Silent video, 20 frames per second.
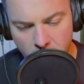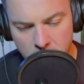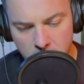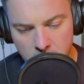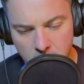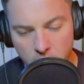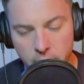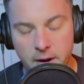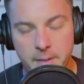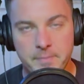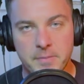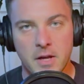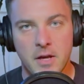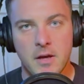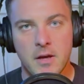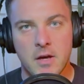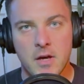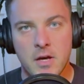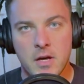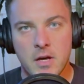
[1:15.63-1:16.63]
All right,
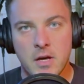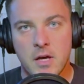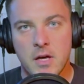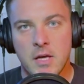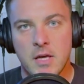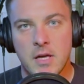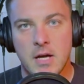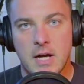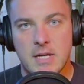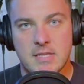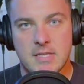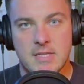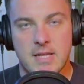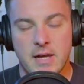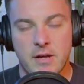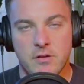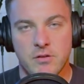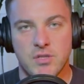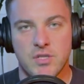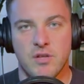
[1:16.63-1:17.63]
that's the
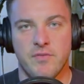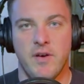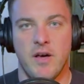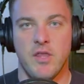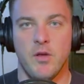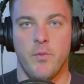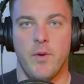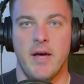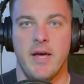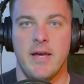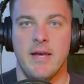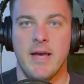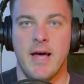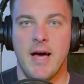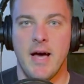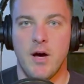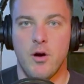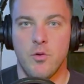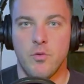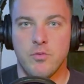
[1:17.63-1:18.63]
technical stuff out of the way.
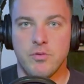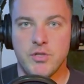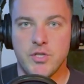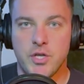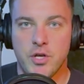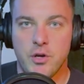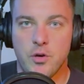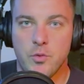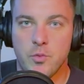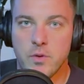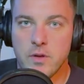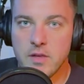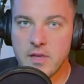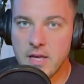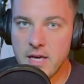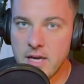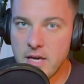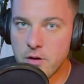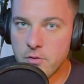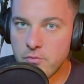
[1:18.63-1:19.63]
Now to
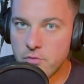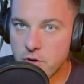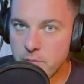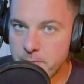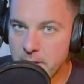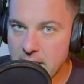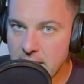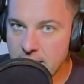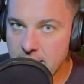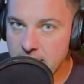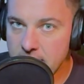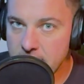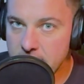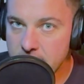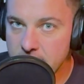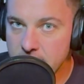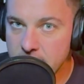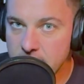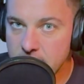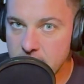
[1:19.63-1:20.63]
the rugby
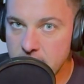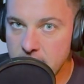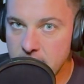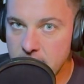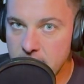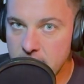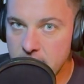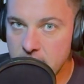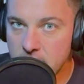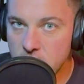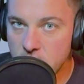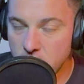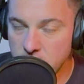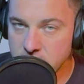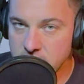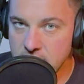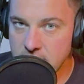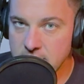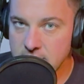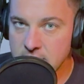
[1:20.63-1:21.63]
league
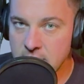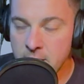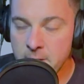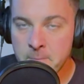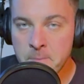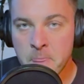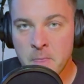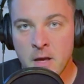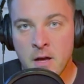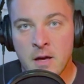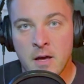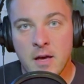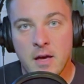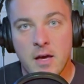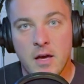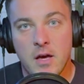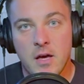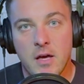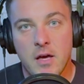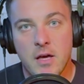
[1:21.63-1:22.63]
content.
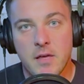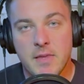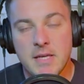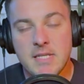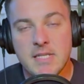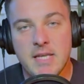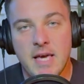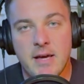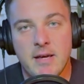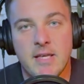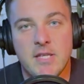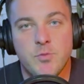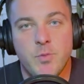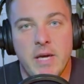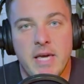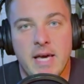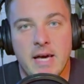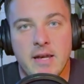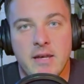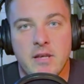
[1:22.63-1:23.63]
This
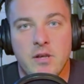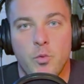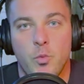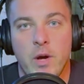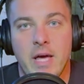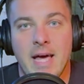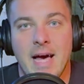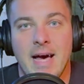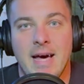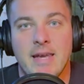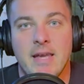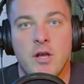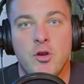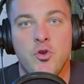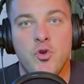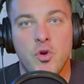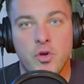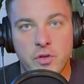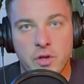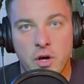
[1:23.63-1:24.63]
weekend we had
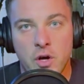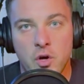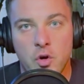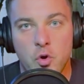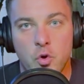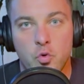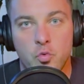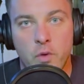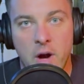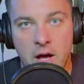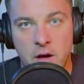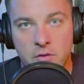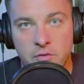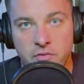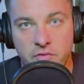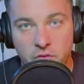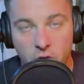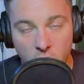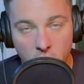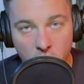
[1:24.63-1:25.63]
another round
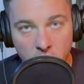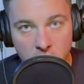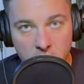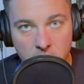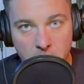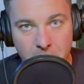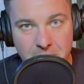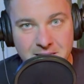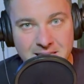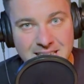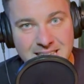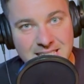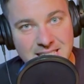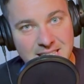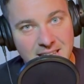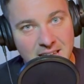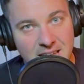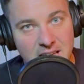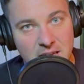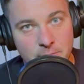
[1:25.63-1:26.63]
4, but this
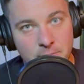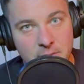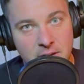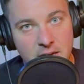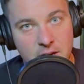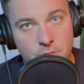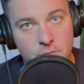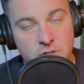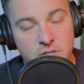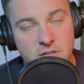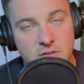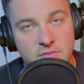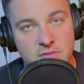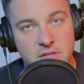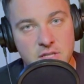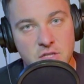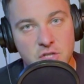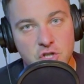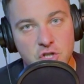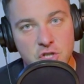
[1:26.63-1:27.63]
time it was of
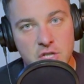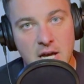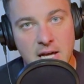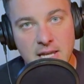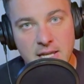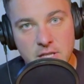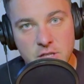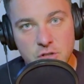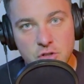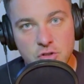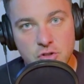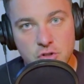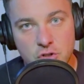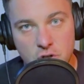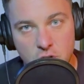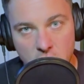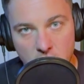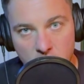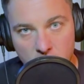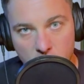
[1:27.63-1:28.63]
the Challenge
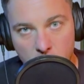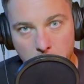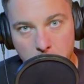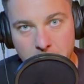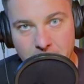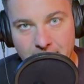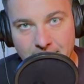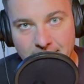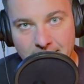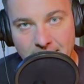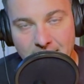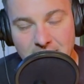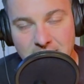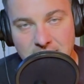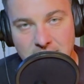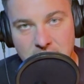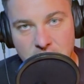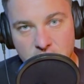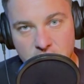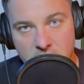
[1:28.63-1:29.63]
Cup.
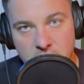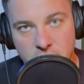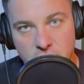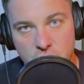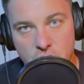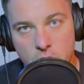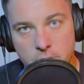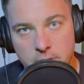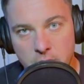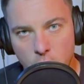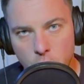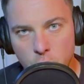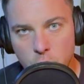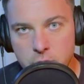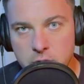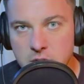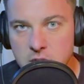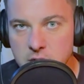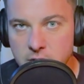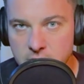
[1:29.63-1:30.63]
Yes, the Challenge Cup, the
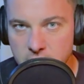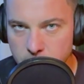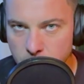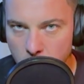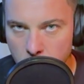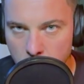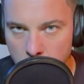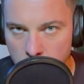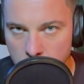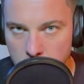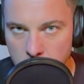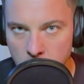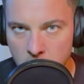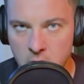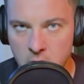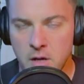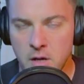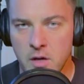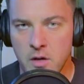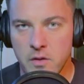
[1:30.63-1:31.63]
oldest of them all.
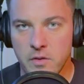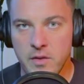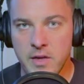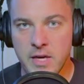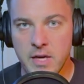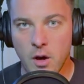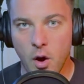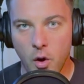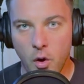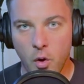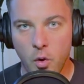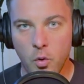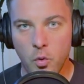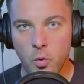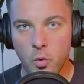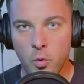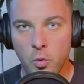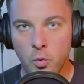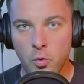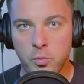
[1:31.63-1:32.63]
The
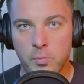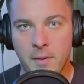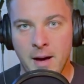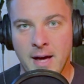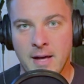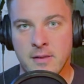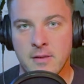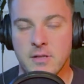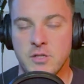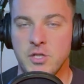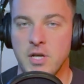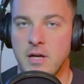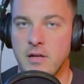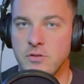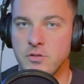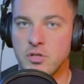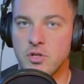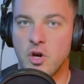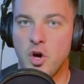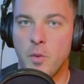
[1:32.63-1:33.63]
old man, the
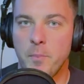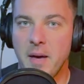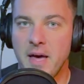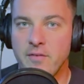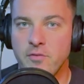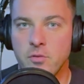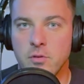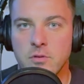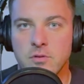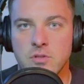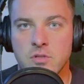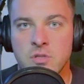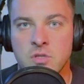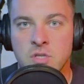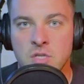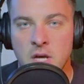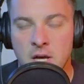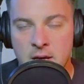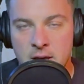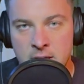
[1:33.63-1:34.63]
Challenge Cup,
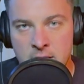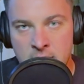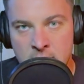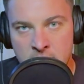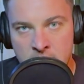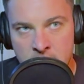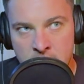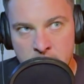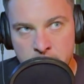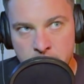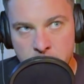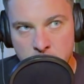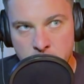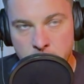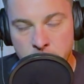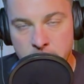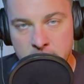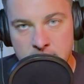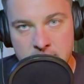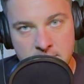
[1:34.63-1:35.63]
everyone's
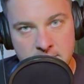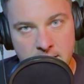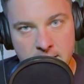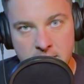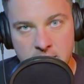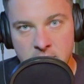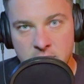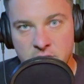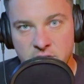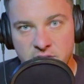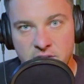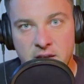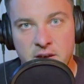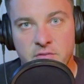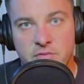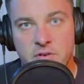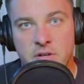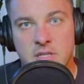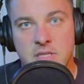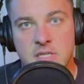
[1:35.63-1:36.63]
probably second
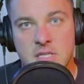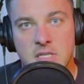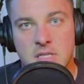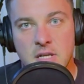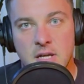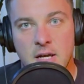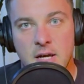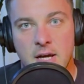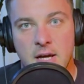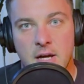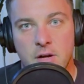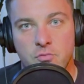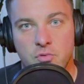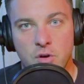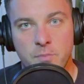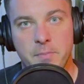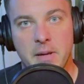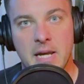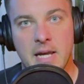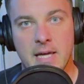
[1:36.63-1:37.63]
favourite
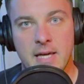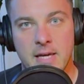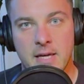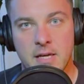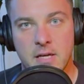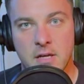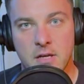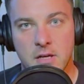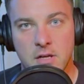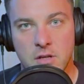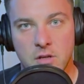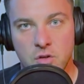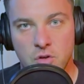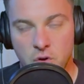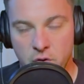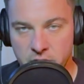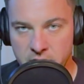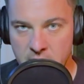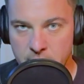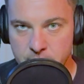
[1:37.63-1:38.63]
rugby league
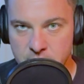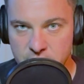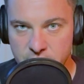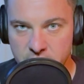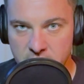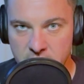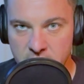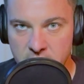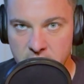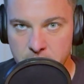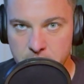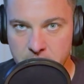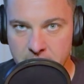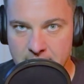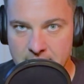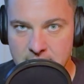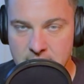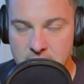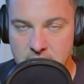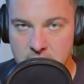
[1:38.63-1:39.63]
Northern Hemisphere
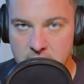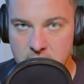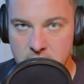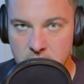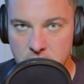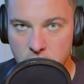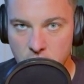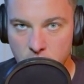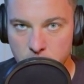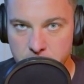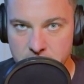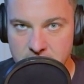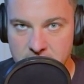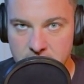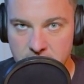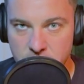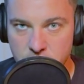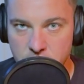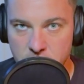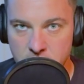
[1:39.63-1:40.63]
based
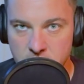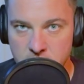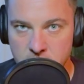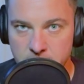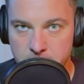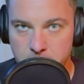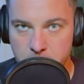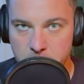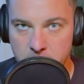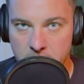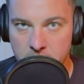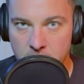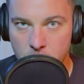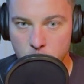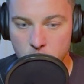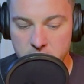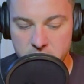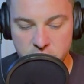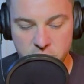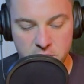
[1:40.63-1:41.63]
competition,
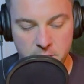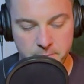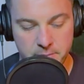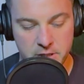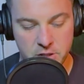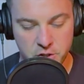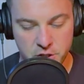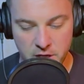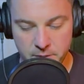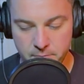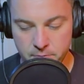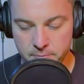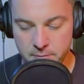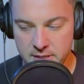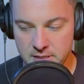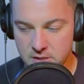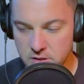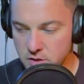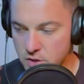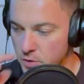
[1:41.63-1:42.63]
where the Championship
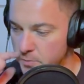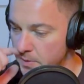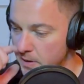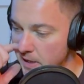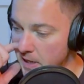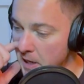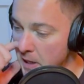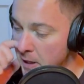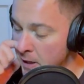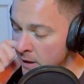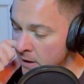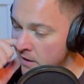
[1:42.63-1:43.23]
meets the Super League,